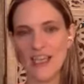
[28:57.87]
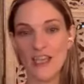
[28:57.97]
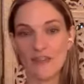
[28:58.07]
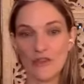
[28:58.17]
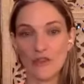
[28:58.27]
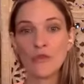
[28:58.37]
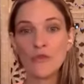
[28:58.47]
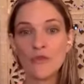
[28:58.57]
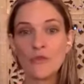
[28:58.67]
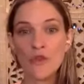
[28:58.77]
if
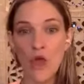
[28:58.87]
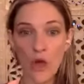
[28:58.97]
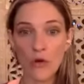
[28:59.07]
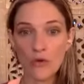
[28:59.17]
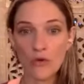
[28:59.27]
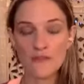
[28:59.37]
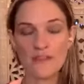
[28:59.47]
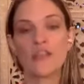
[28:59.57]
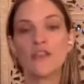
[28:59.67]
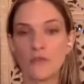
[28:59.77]
you know,
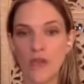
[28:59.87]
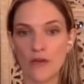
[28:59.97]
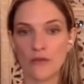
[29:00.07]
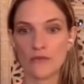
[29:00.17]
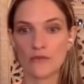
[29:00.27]
then you know.